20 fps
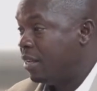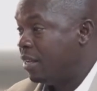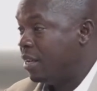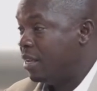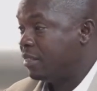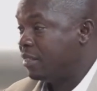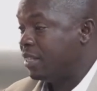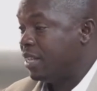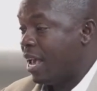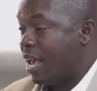
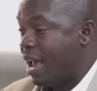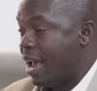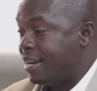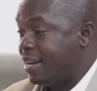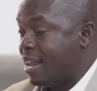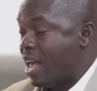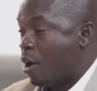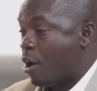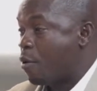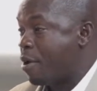enti e
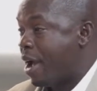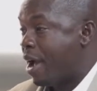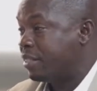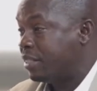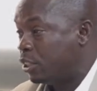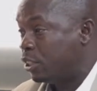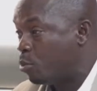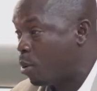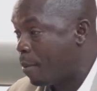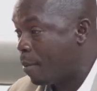den
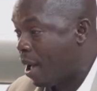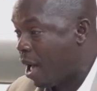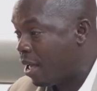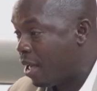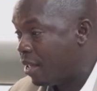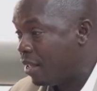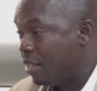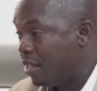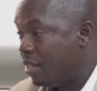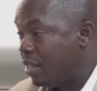royalties weba
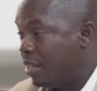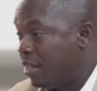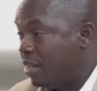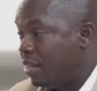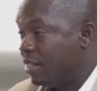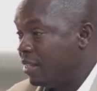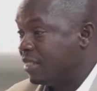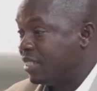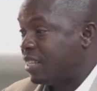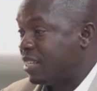
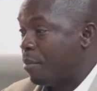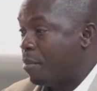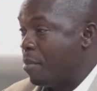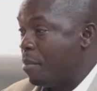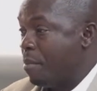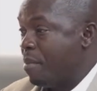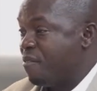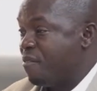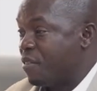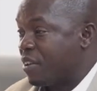enti se
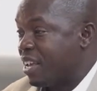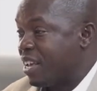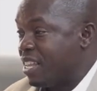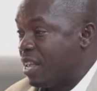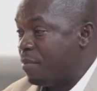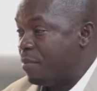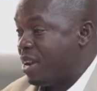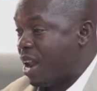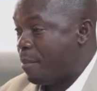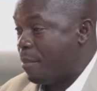me fikeje
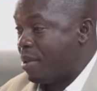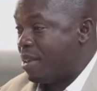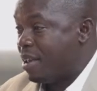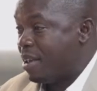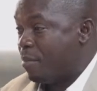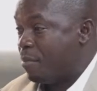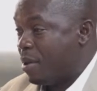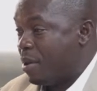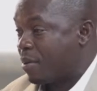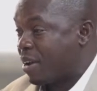bi na me
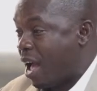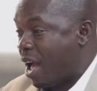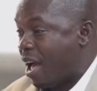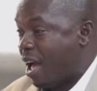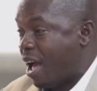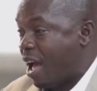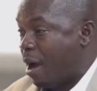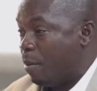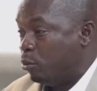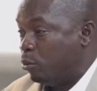make
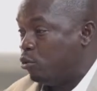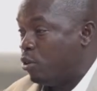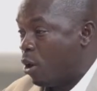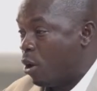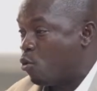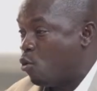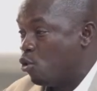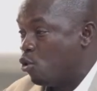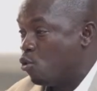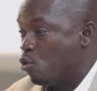abusu
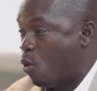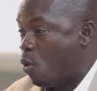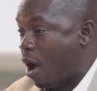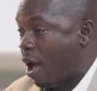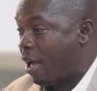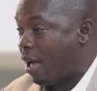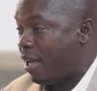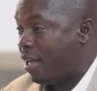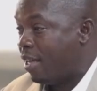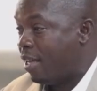akuo no ho
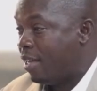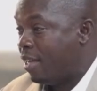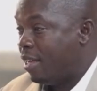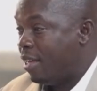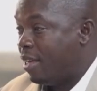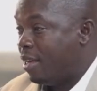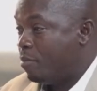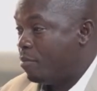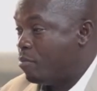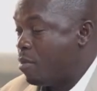a
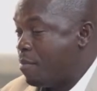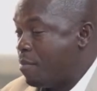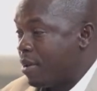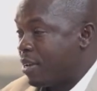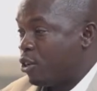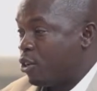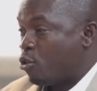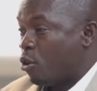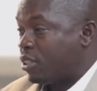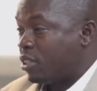me
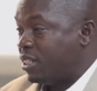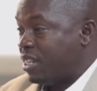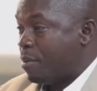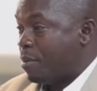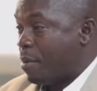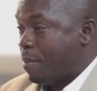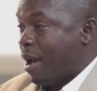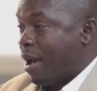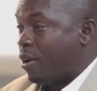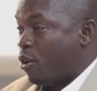make choice ne
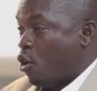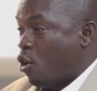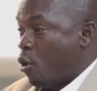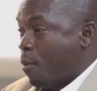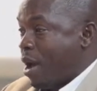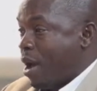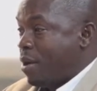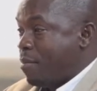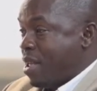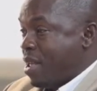weba no o
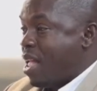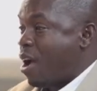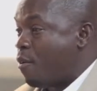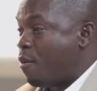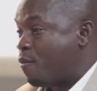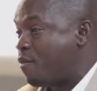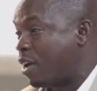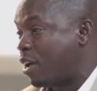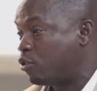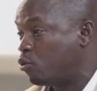man benya
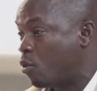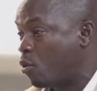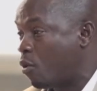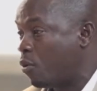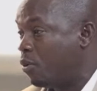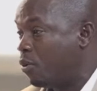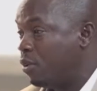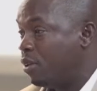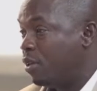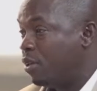ho fa so
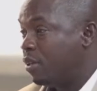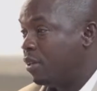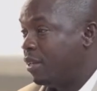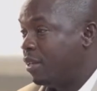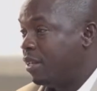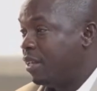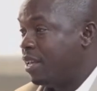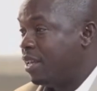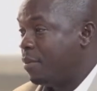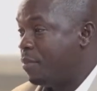
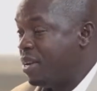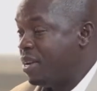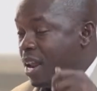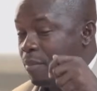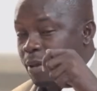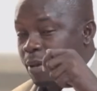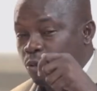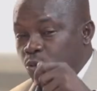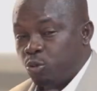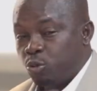e bi ne
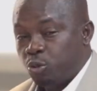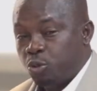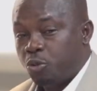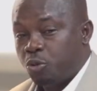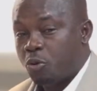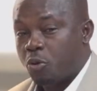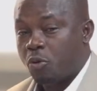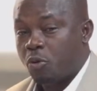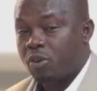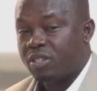
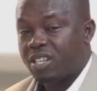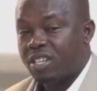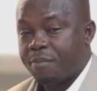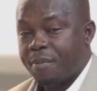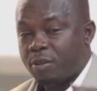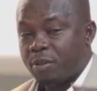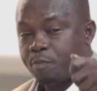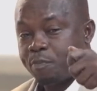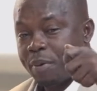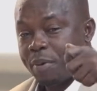betunsio ye
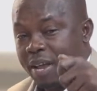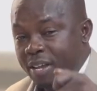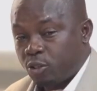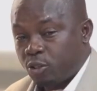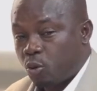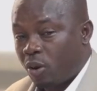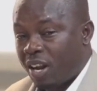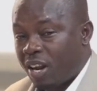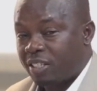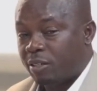be pe
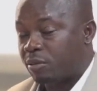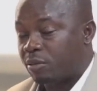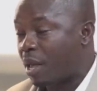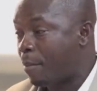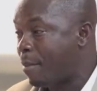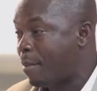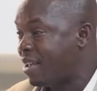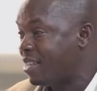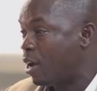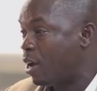scholarships
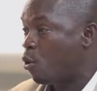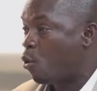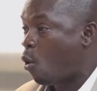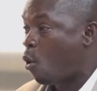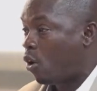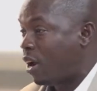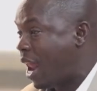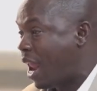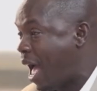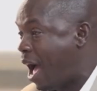am ya
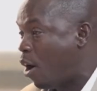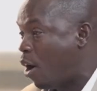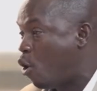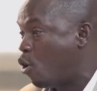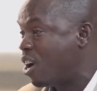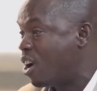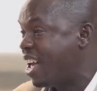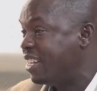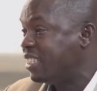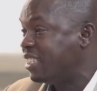nkola
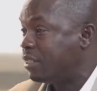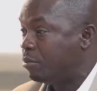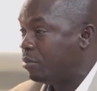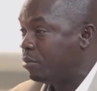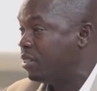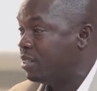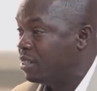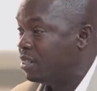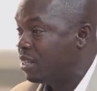ona ntimi